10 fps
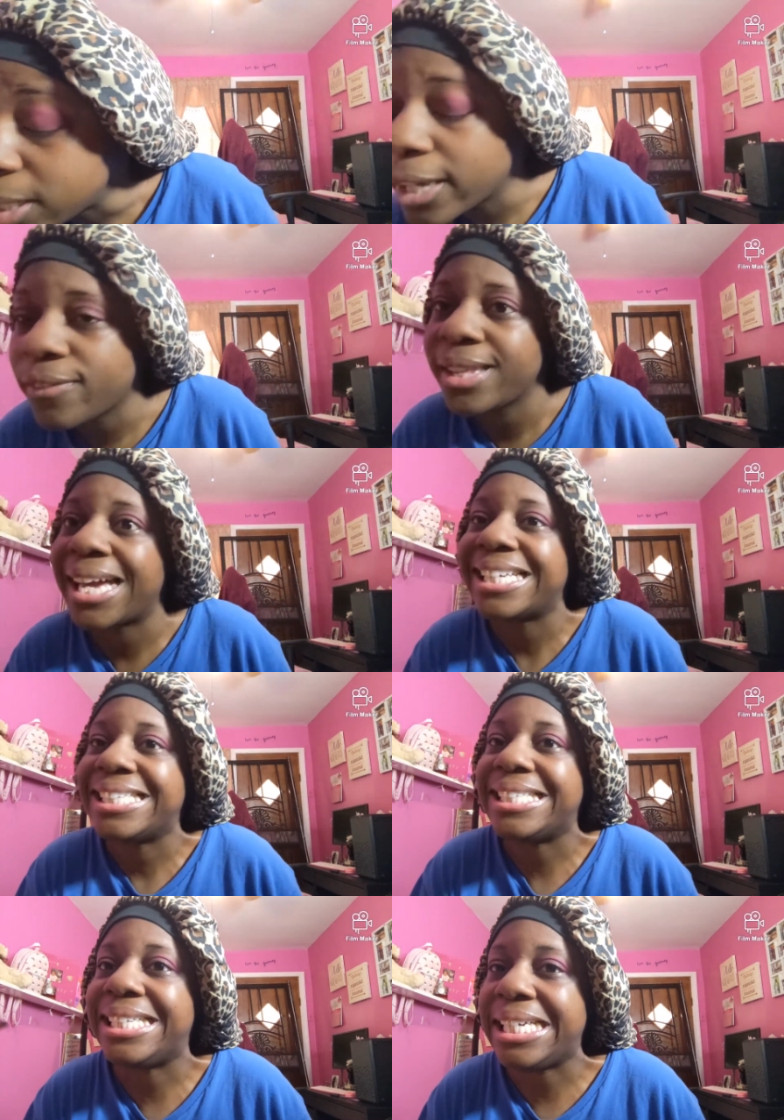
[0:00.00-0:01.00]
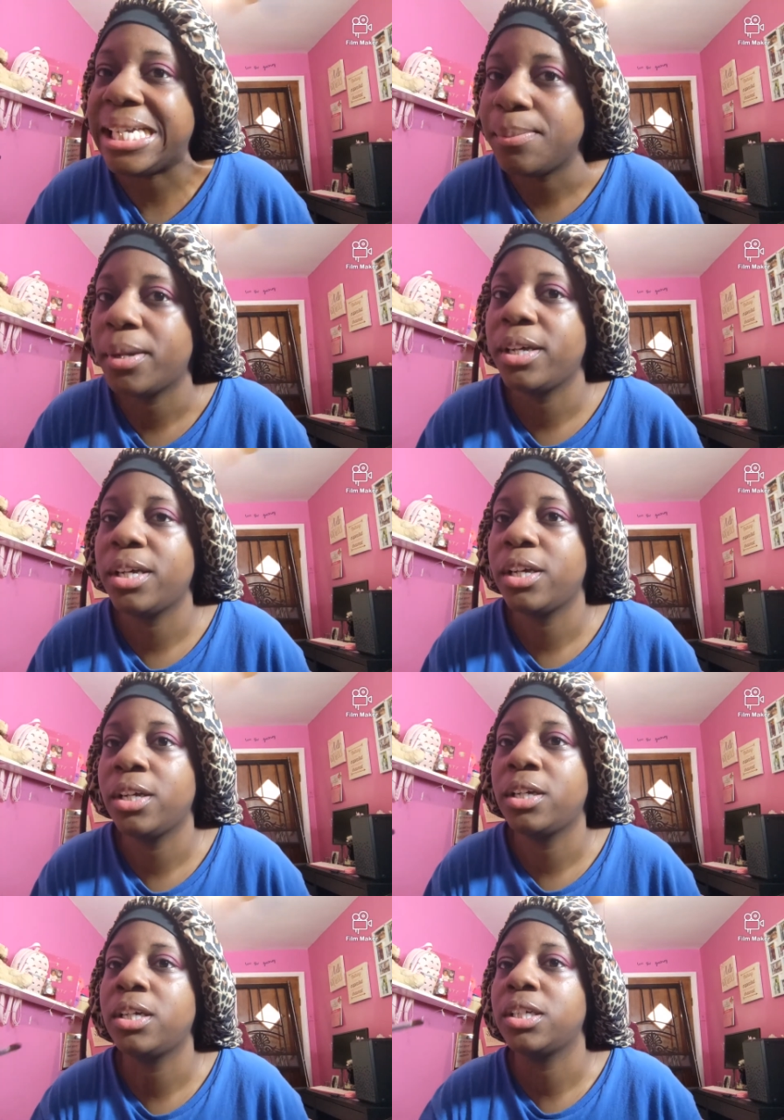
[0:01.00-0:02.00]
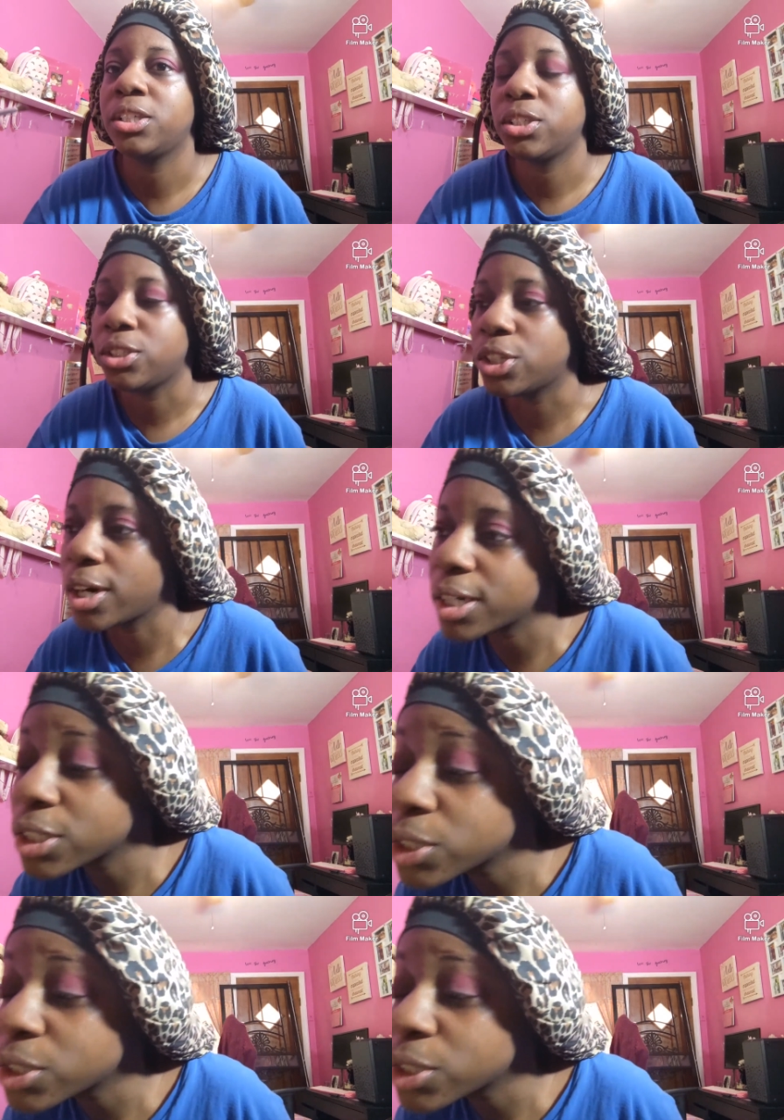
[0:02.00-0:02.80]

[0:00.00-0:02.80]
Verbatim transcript: to give it that deep, dark,